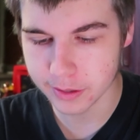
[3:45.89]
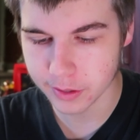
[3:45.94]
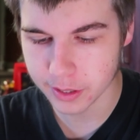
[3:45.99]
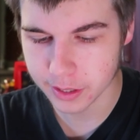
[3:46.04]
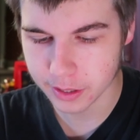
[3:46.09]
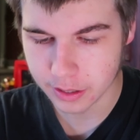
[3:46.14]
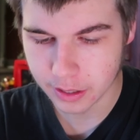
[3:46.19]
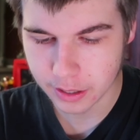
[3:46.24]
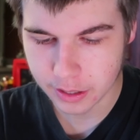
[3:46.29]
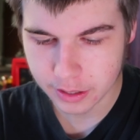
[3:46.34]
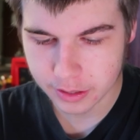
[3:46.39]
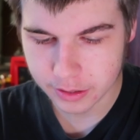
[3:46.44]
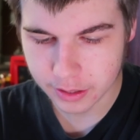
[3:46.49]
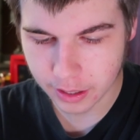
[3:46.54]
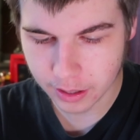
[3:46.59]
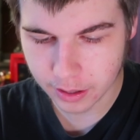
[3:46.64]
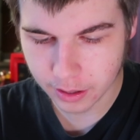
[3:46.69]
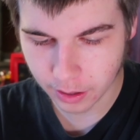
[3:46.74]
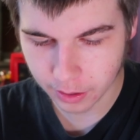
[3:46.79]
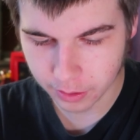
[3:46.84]
Like,
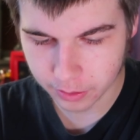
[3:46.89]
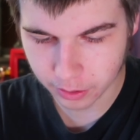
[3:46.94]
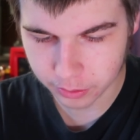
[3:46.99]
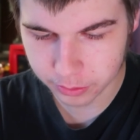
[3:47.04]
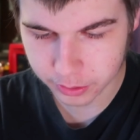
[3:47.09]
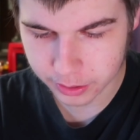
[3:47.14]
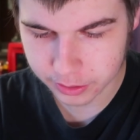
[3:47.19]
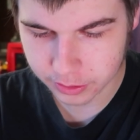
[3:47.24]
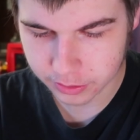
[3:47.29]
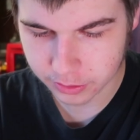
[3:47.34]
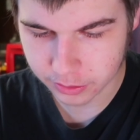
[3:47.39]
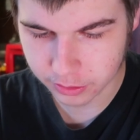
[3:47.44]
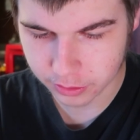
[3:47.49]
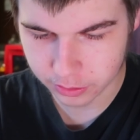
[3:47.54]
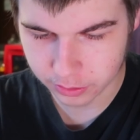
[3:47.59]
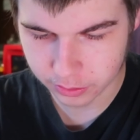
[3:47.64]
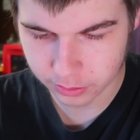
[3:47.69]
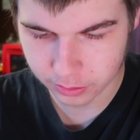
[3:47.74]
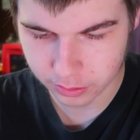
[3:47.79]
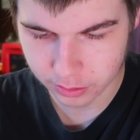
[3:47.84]
their lists is
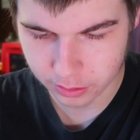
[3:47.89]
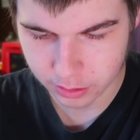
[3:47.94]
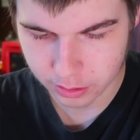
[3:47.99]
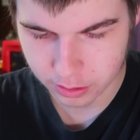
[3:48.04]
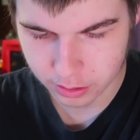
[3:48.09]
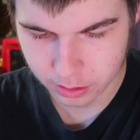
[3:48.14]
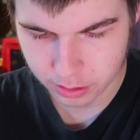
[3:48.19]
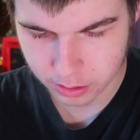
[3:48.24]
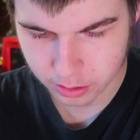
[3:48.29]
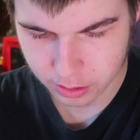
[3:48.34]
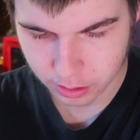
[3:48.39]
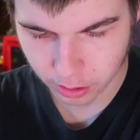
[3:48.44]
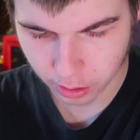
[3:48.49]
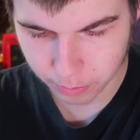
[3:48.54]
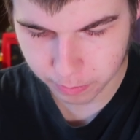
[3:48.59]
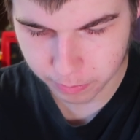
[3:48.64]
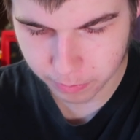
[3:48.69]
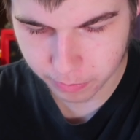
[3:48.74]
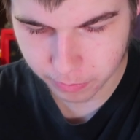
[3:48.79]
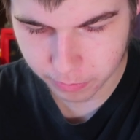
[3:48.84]
just,
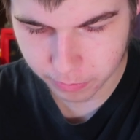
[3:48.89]
are